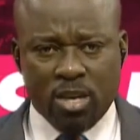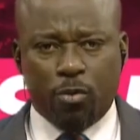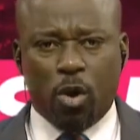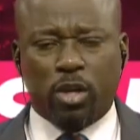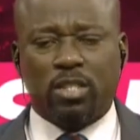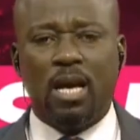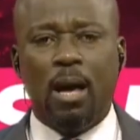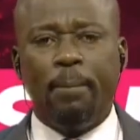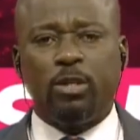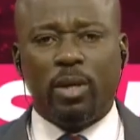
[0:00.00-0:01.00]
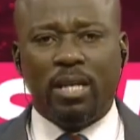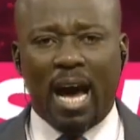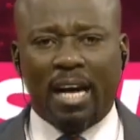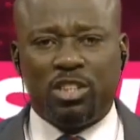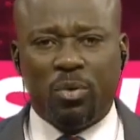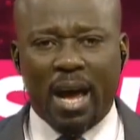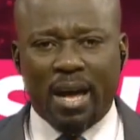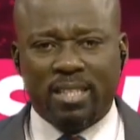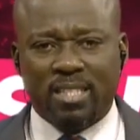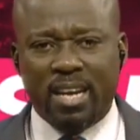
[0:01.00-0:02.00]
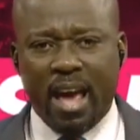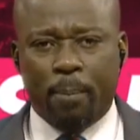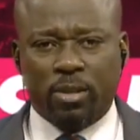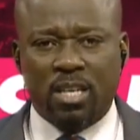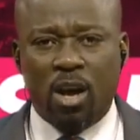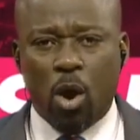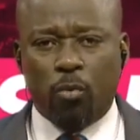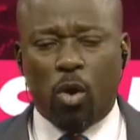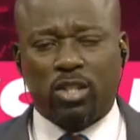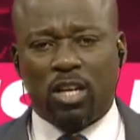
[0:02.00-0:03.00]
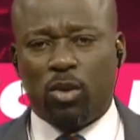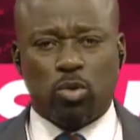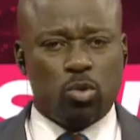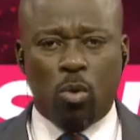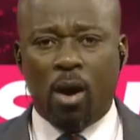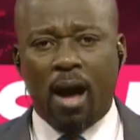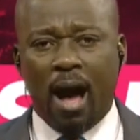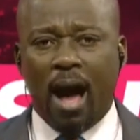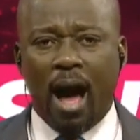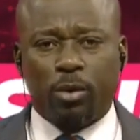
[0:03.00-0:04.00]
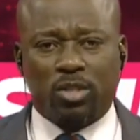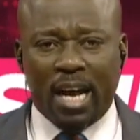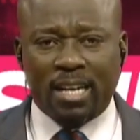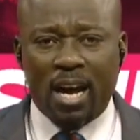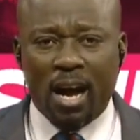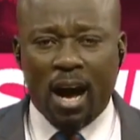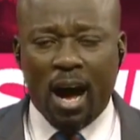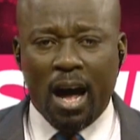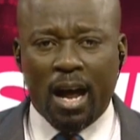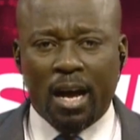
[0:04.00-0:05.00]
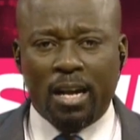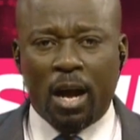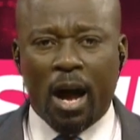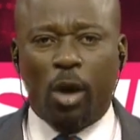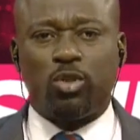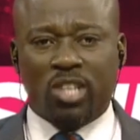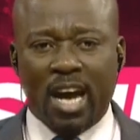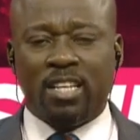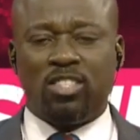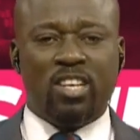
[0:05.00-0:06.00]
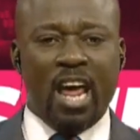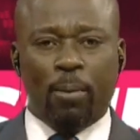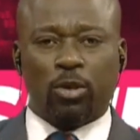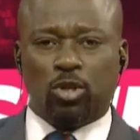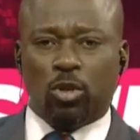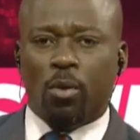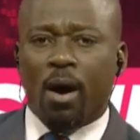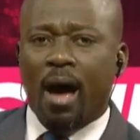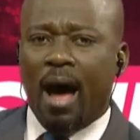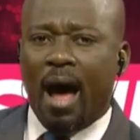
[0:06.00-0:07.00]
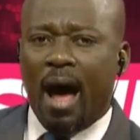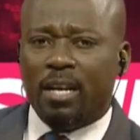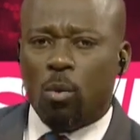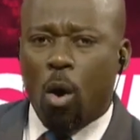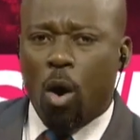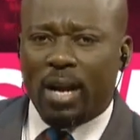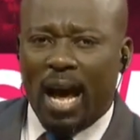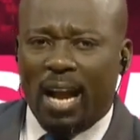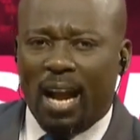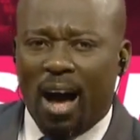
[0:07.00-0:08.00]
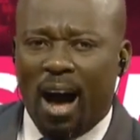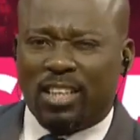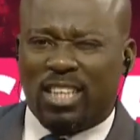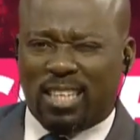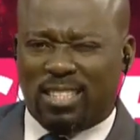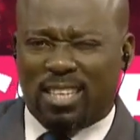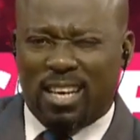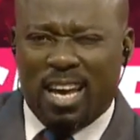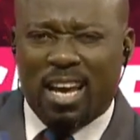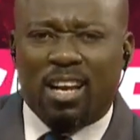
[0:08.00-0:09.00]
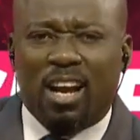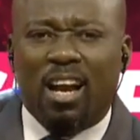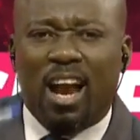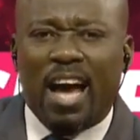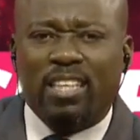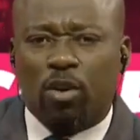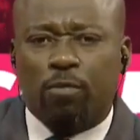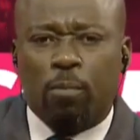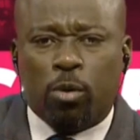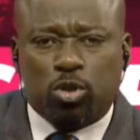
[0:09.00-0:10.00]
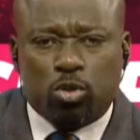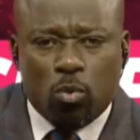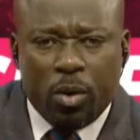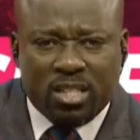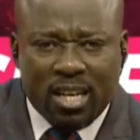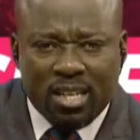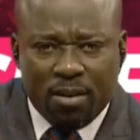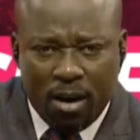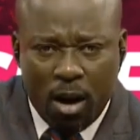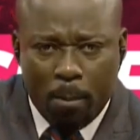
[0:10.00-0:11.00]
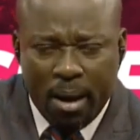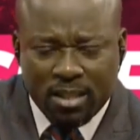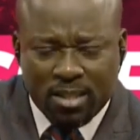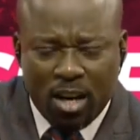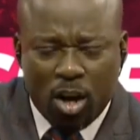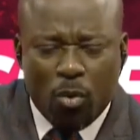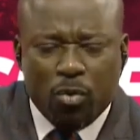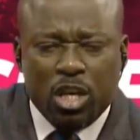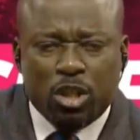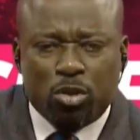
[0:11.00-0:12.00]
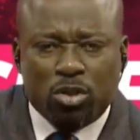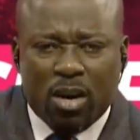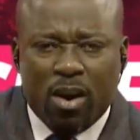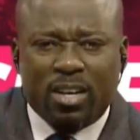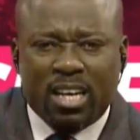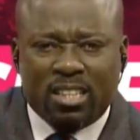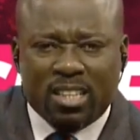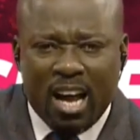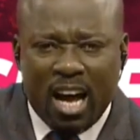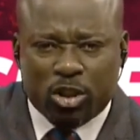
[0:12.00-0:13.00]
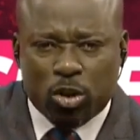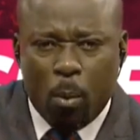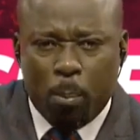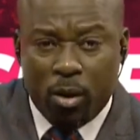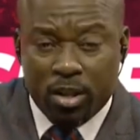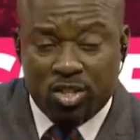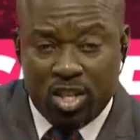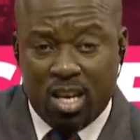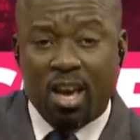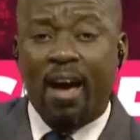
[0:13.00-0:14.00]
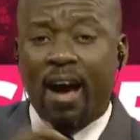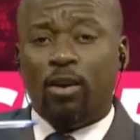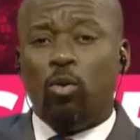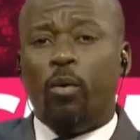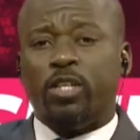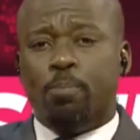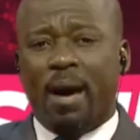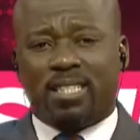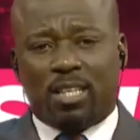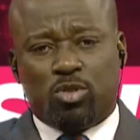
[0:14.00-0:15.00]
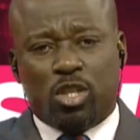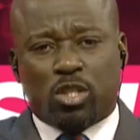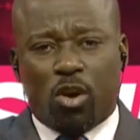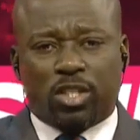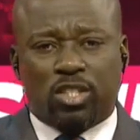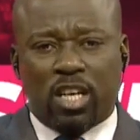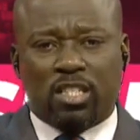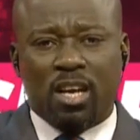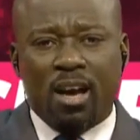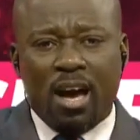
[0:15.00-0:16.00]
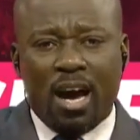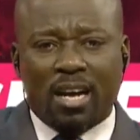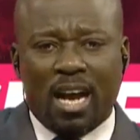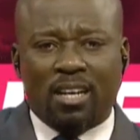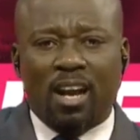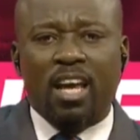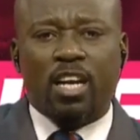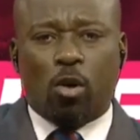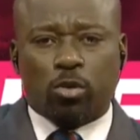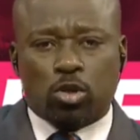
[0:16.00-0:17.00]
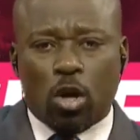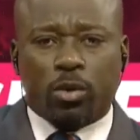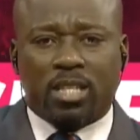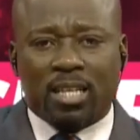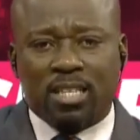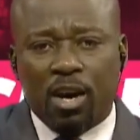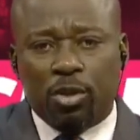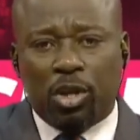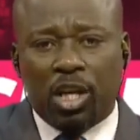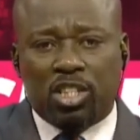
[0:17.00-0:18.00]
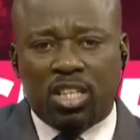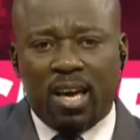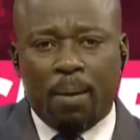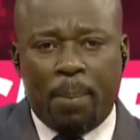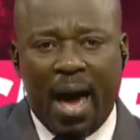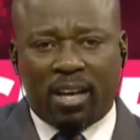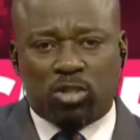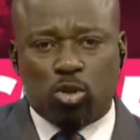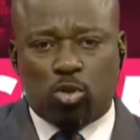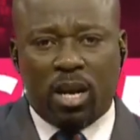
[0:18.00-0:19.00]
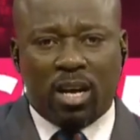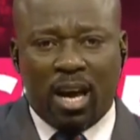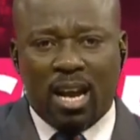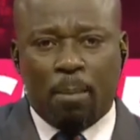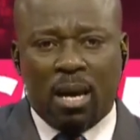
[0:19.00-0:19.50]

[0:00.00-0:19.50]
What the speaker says: trade, of course, between Nigeria and its neighbors, of course, and also outside its neighbors too, and the world at large. That's in the light of most recent developments, a lot of issues around international policy. And who is better to discuss this than the lead consultant, 3T Impex Trade